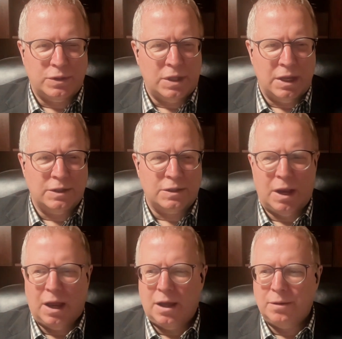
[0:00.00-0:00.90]
things,
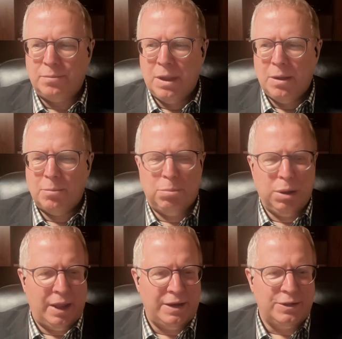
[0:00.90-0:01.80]
uh,
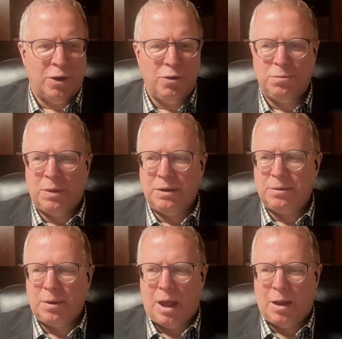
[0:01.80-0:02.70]
blood atonement,
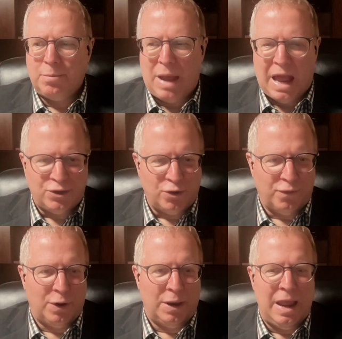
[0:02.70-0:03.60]
uh,
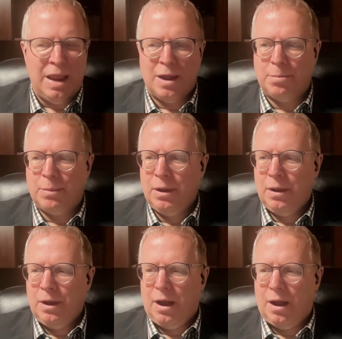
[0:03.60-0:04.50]
Passover lamb
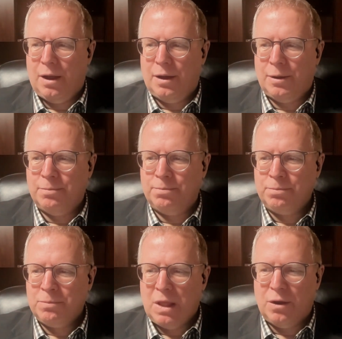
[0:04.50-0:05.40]
um,
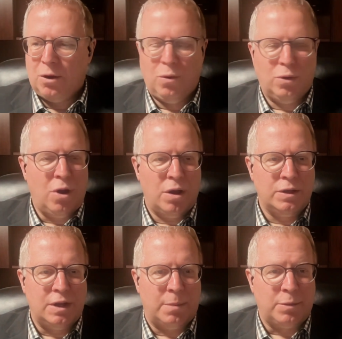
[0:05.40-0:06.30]
the whole
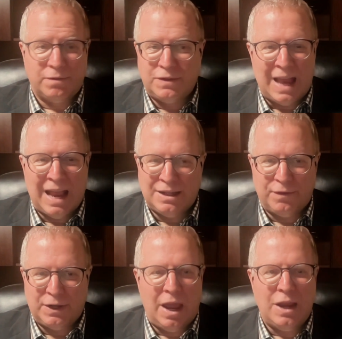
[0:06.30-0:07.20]
concept of
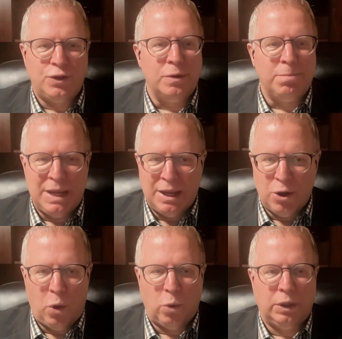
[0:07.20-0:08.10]
sanctification, being
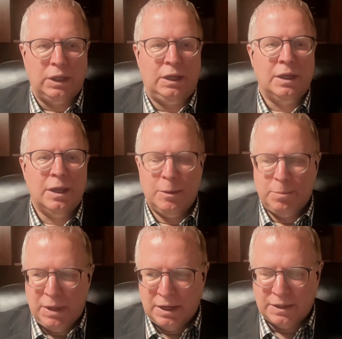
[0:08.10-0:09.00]
holy,
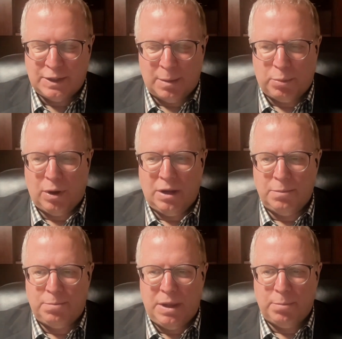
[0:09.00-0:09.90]
being a
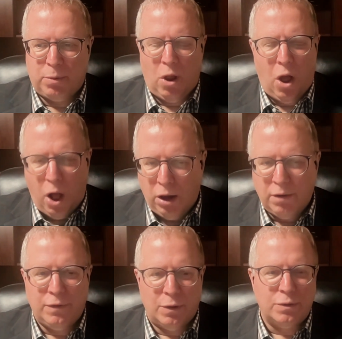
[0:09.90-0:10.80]
separated people, all
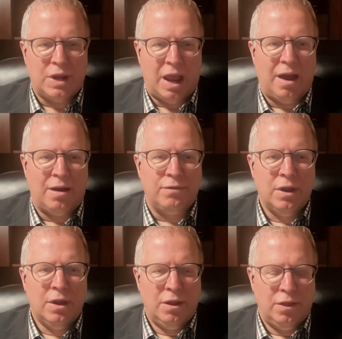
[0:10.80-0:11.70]
of those have
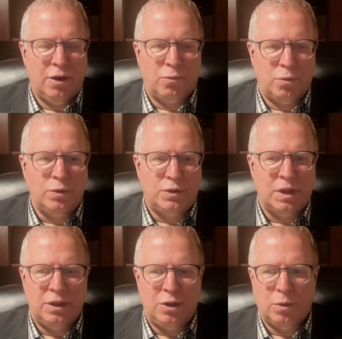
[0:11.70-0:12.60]
their roots
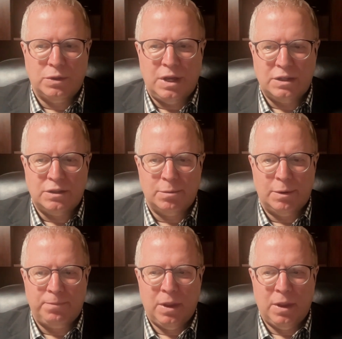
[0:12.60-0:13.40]
in the Old Testament.